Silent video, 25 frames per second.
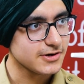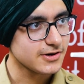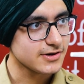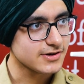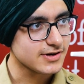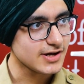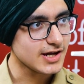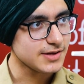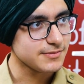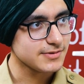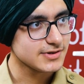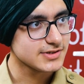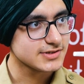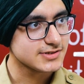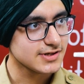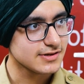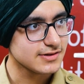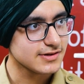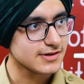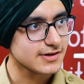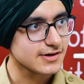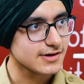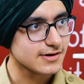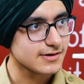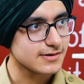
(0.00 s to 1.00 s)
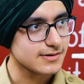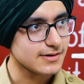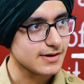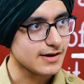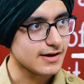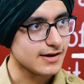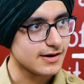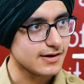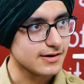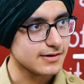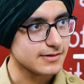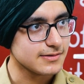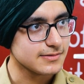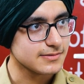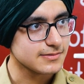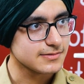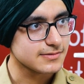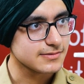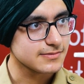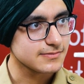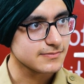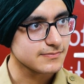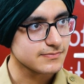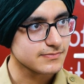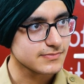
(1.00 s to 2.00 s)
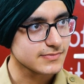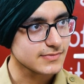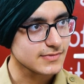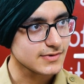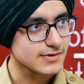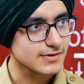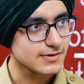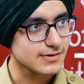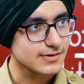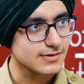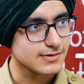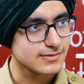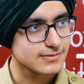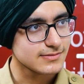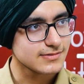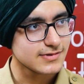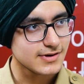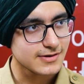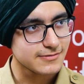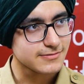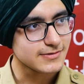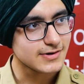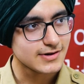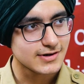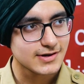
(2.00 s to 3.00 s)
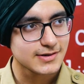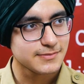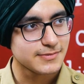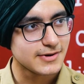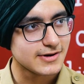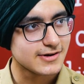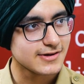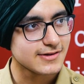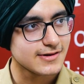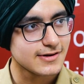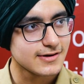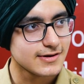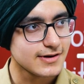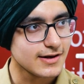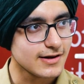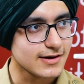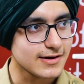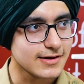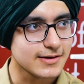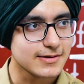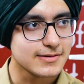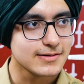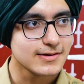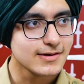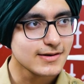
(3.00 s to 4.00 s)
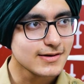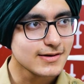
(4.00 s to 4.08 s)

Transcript: your time in Chandigarh, and definitely better than Delhi.